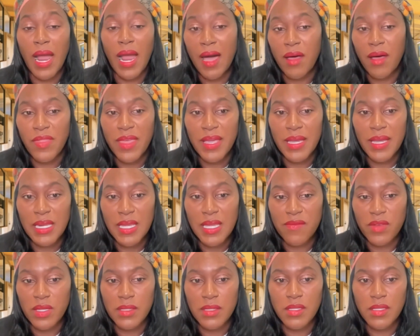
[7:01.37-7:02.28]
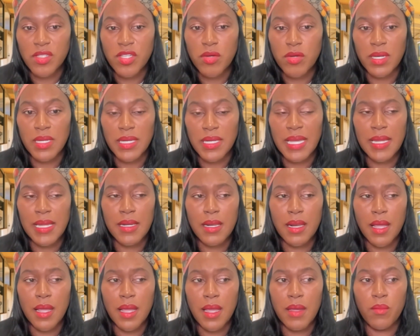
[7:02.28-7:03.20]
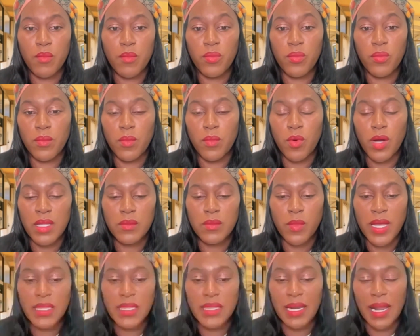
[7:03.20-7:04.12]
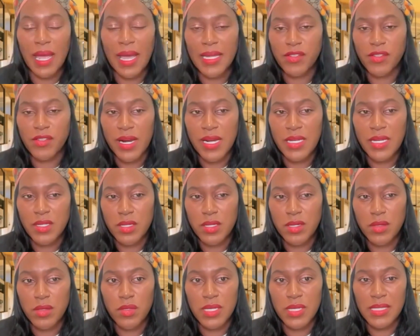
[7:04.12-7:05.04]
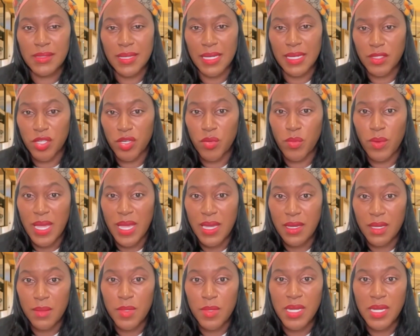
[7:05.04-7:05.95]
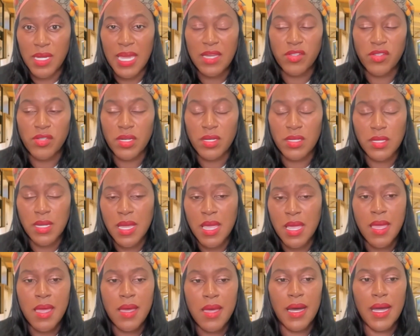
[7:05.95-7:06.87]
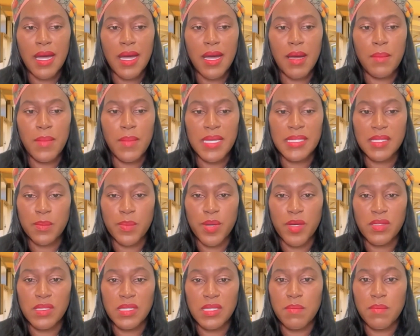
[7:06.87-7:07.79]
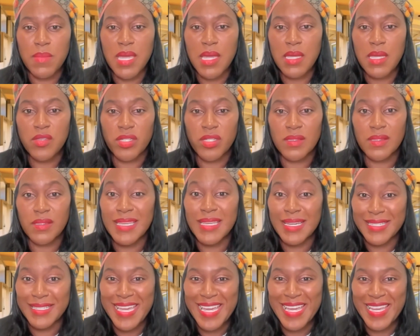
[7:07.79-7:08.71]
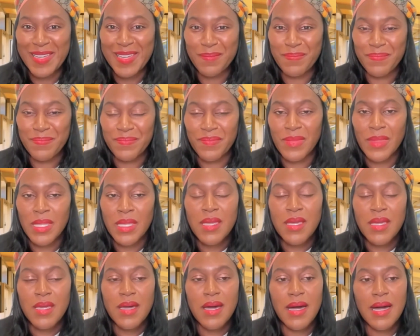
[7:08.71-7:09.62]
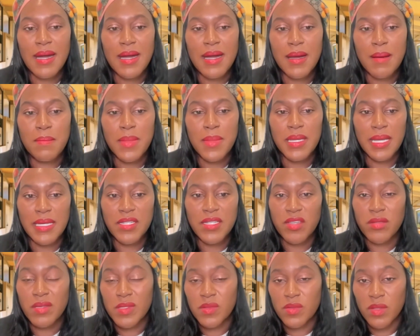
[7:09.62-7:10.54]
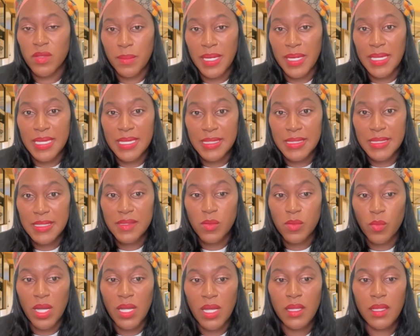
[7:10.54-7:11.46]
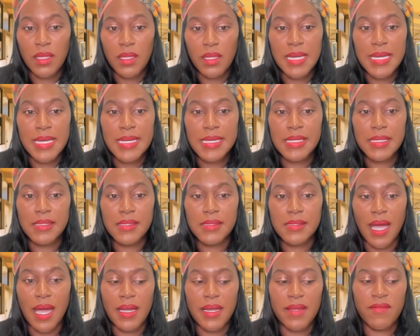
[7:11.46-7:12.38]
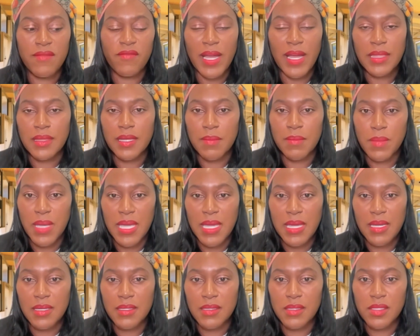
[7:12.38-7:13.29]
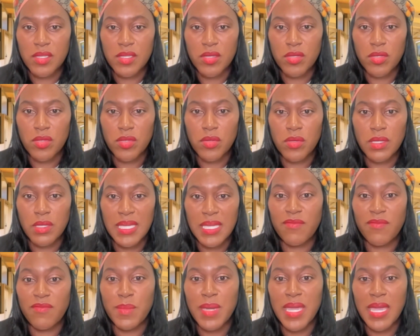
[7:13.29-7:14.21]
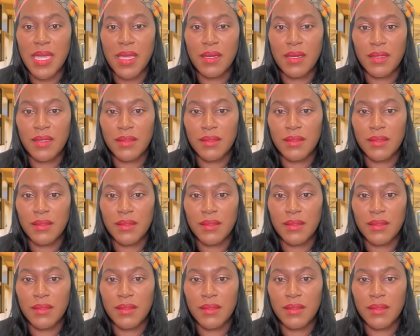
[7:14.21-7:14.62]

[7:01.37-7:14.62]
how they can even do it. And one way that I try and do is like two-way communication, as opposed to me just dictating. And I do this with my kids as well, is I invite them in to give me